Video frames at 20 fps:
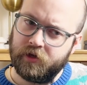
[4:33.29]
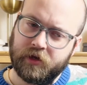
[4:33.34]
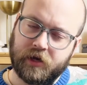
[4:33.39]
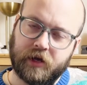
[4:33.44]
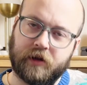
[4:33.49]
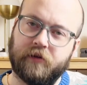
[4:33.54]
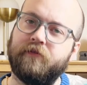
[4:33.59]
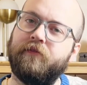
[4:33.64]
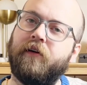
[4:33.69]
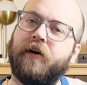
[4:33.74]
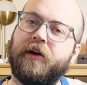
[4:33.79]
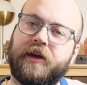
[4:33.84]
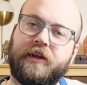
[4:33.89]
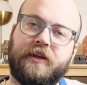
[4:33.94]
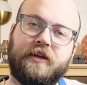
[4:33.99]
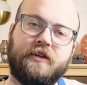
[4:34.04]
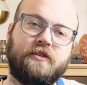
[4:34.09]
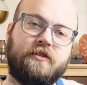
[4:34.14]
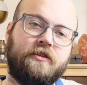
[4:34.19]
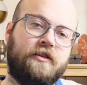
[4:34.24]
of funky
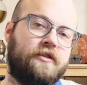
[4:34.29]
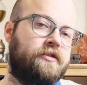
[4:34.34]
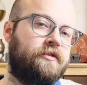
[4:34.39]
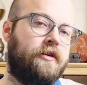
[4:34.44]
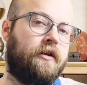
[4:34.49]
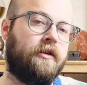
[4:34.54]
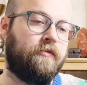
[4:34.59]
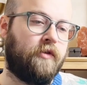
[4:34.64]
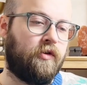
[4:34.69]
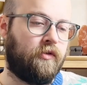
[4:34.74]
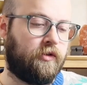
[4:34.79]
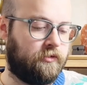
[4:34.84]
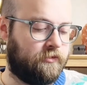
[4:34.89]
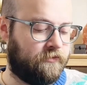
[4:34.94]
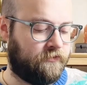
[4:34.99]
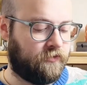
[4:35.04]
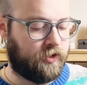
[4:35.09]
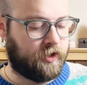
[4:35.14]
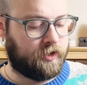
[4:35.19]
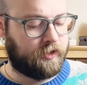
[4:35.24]
dissonance there that we want to
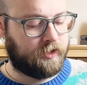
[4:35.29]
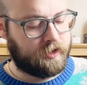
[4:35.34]
avoid.